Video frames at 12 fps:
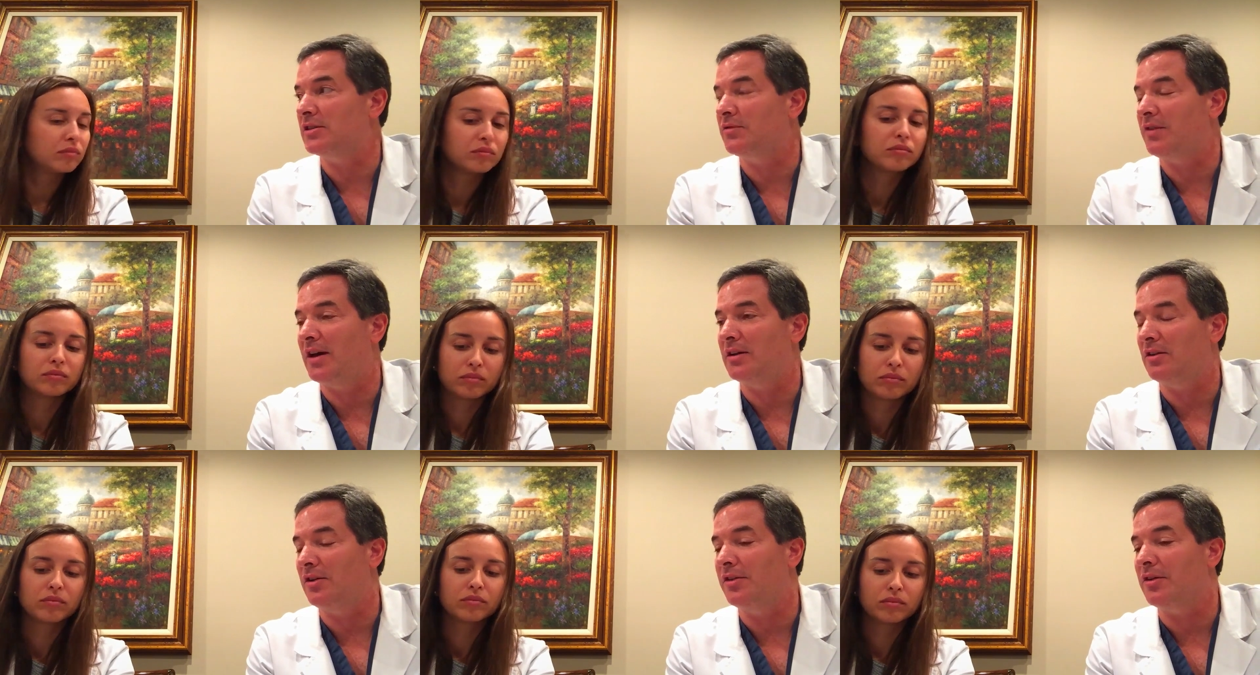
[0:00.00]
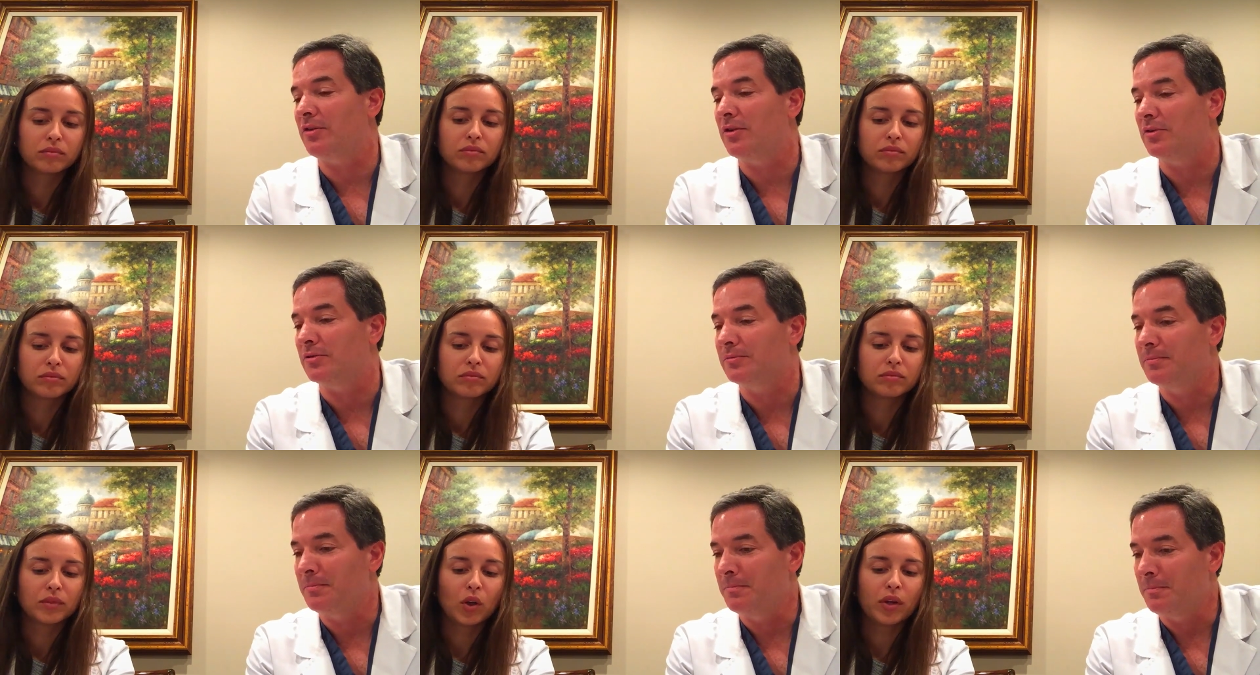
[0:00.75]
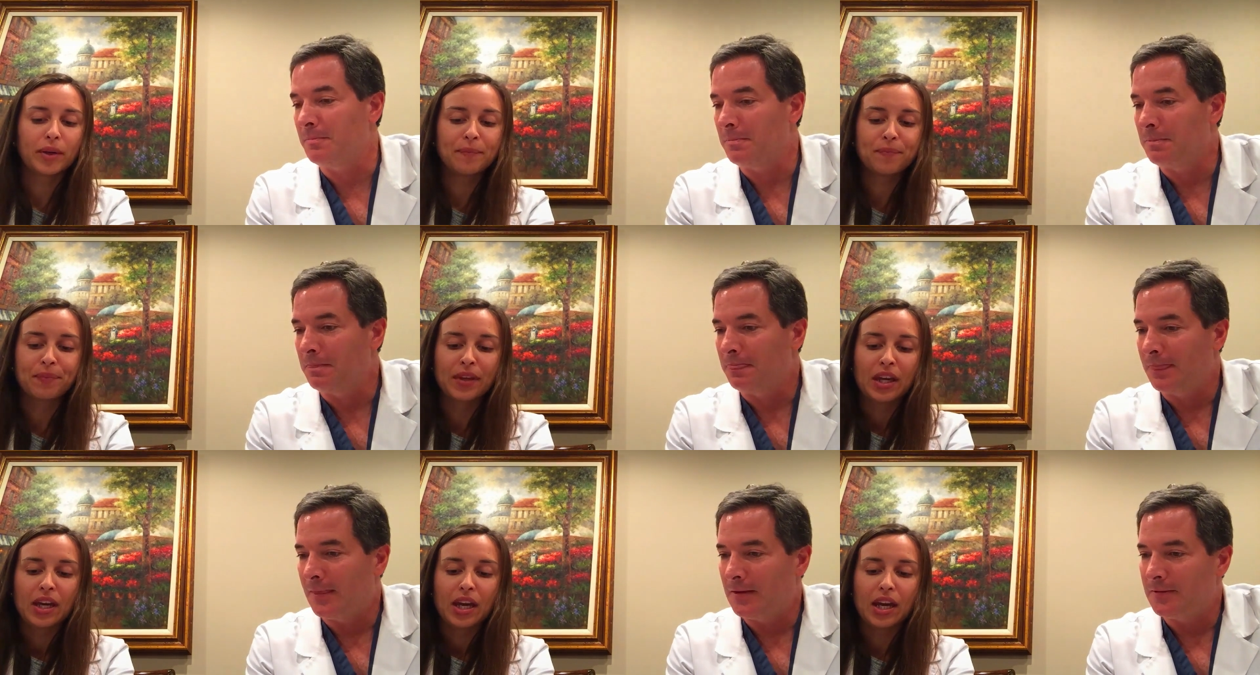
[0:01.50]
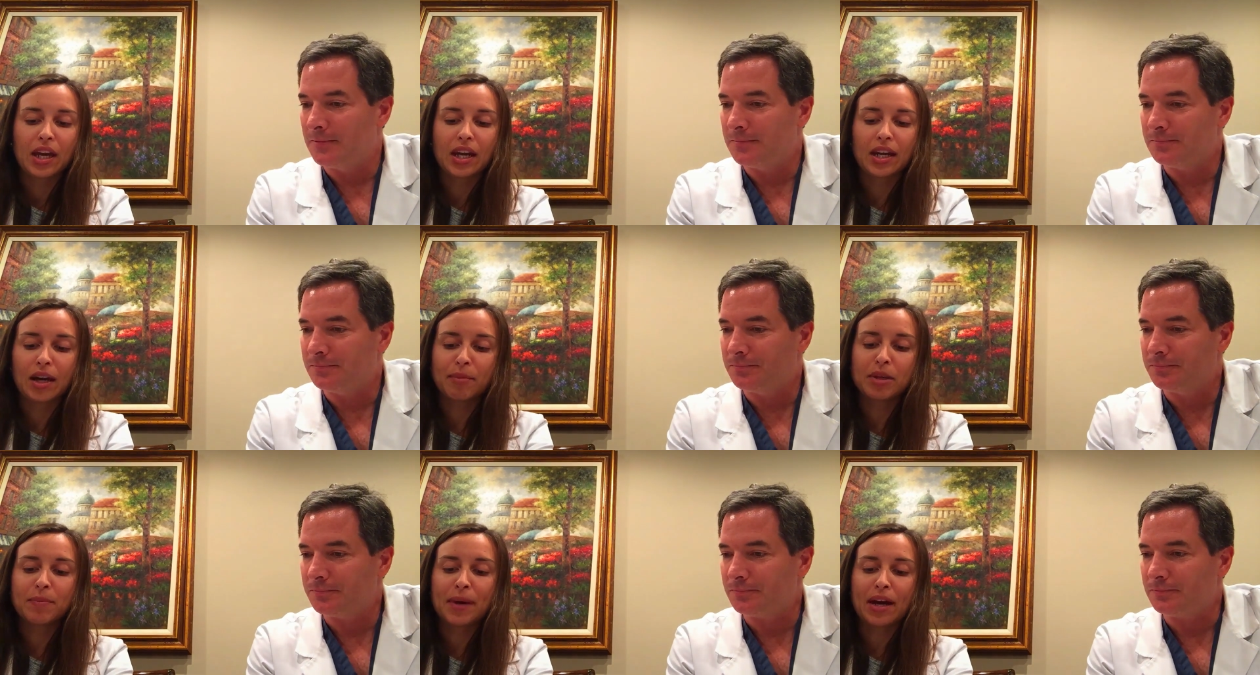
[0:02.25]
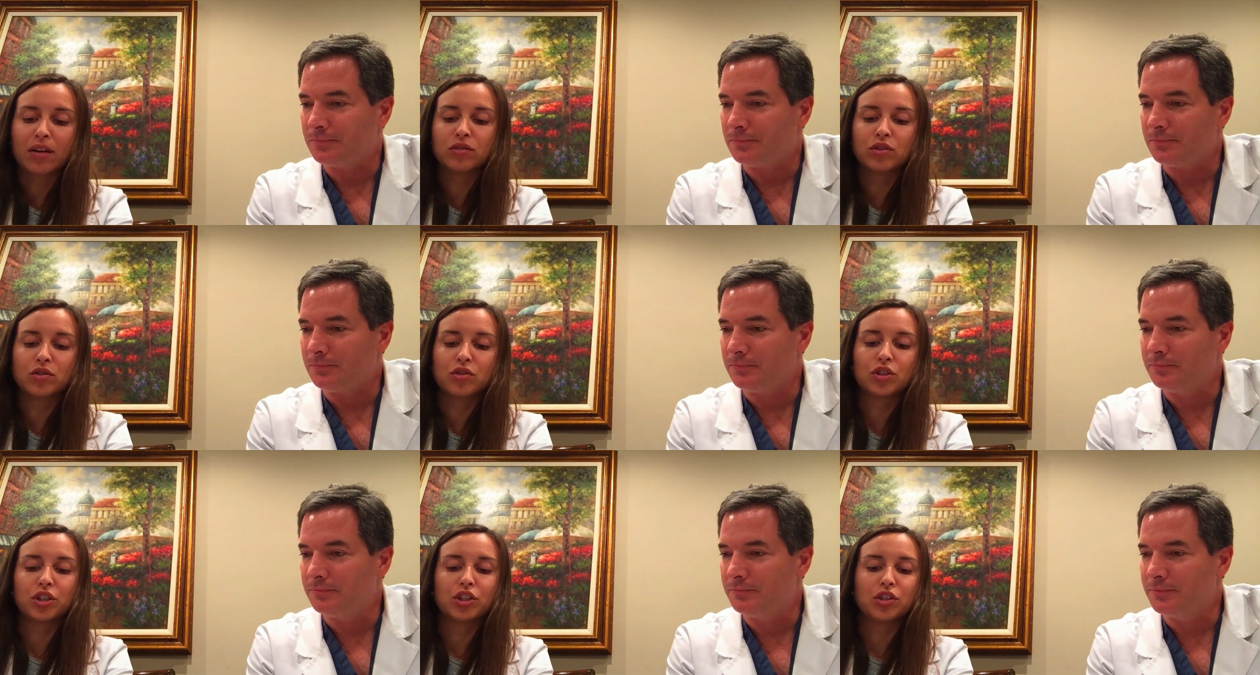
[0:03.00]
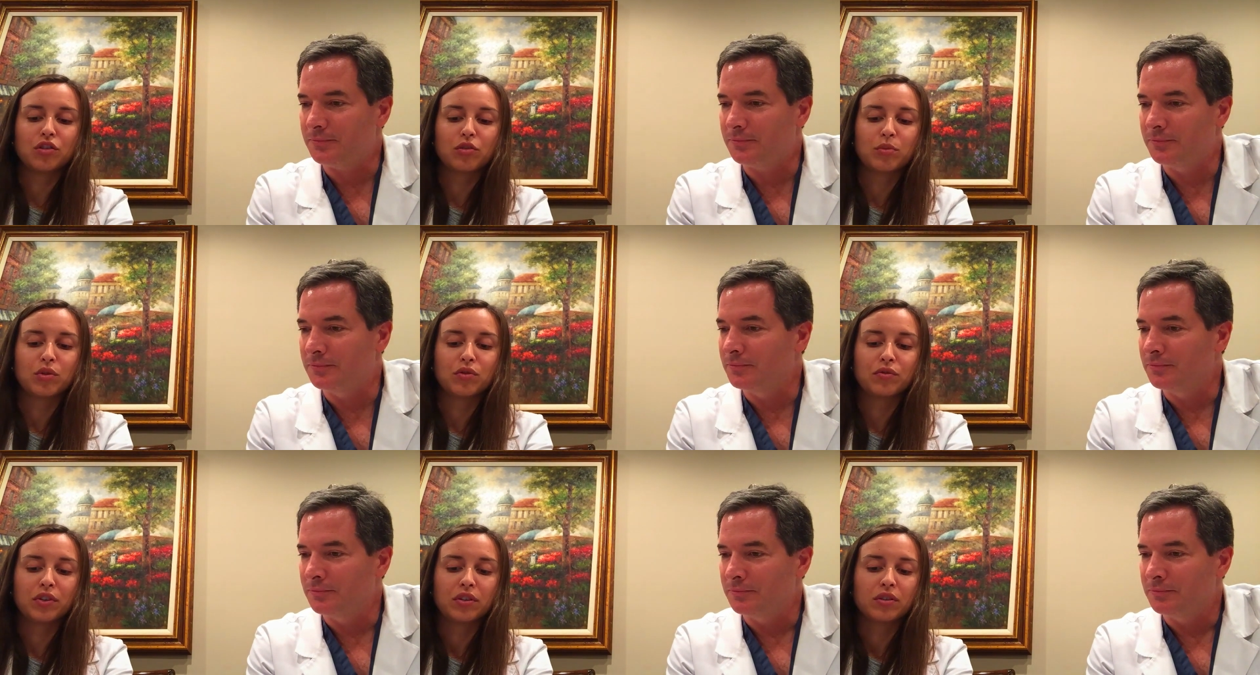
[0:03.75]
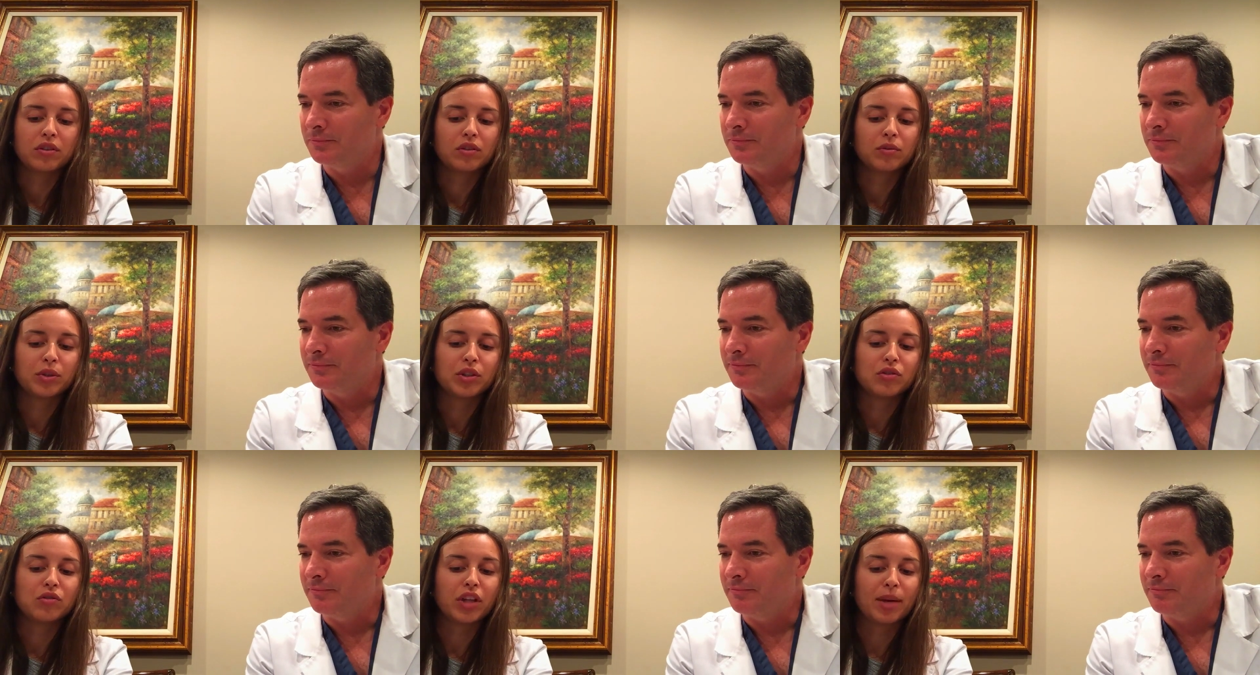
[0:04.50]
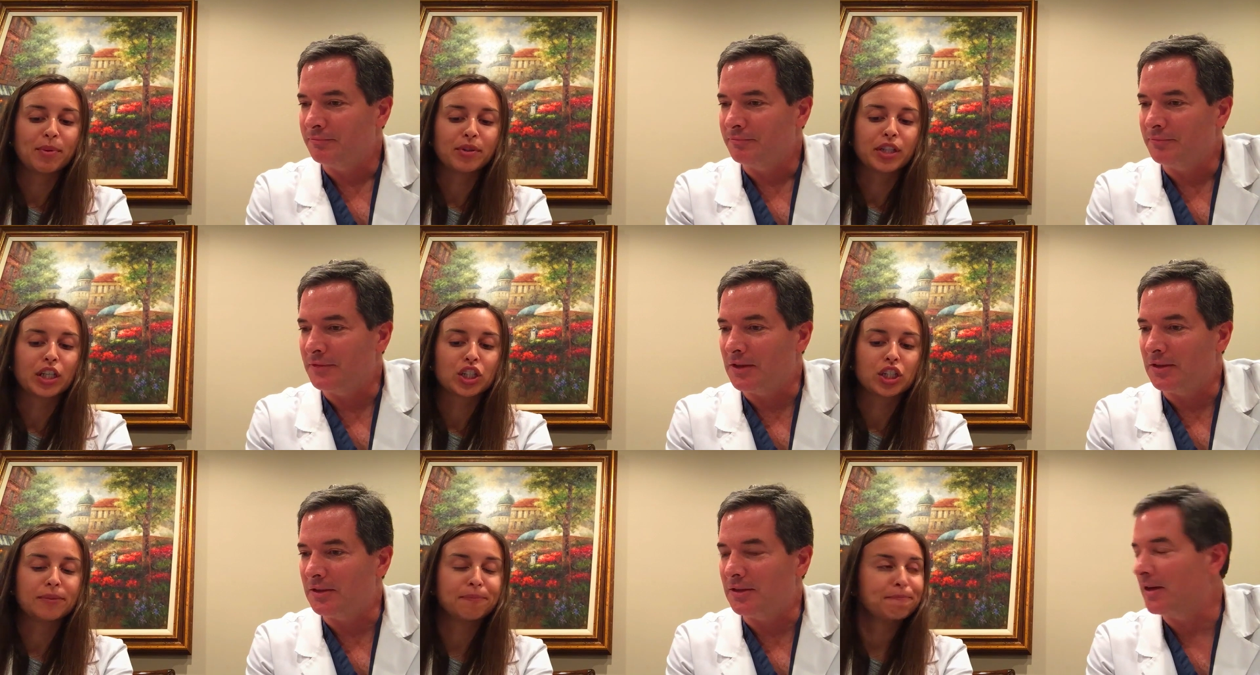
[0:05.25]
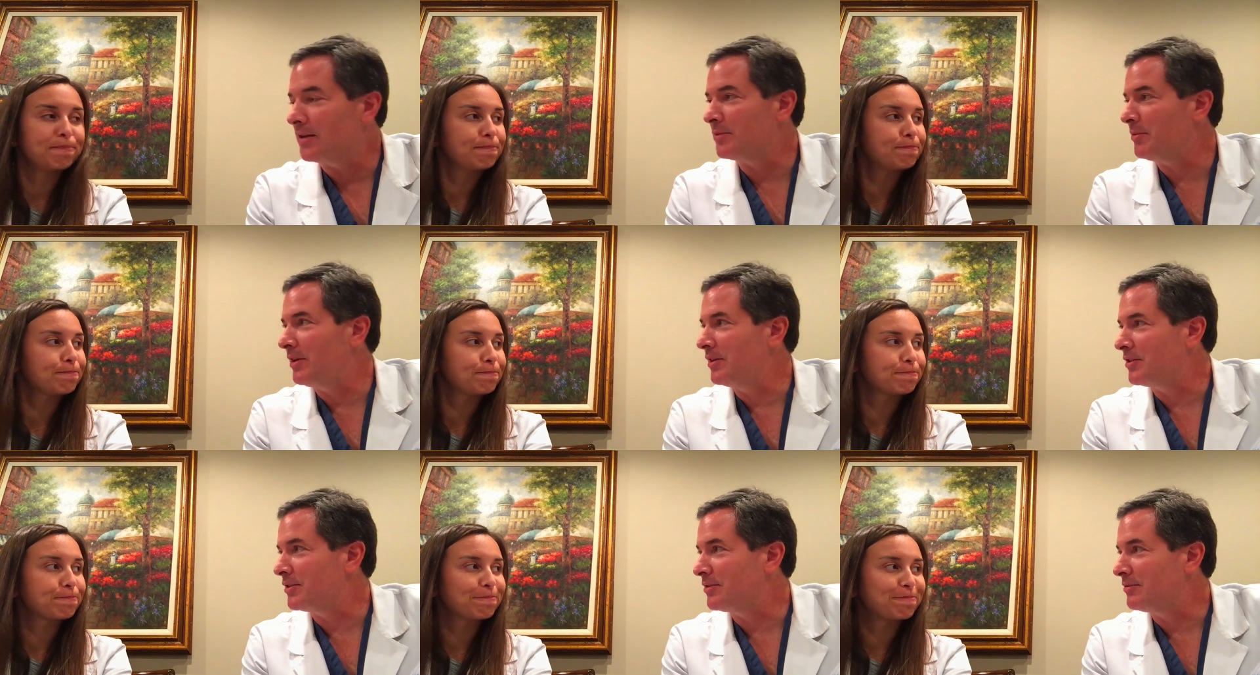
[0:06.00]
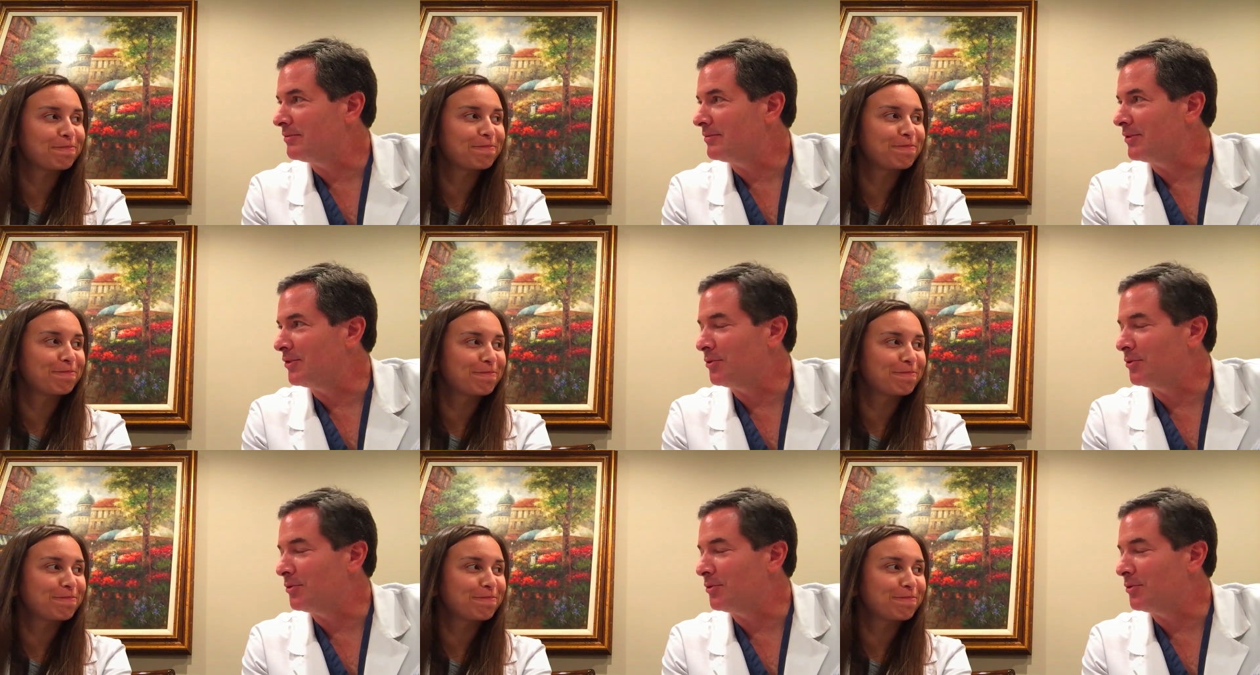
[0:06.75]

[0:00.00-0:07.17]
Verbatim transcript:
Speaker 1: fat on their own.
Speaker 2: Okay. And how many pounds usually do you remove when you do liposuction?
Speaker 1: Not as many as you would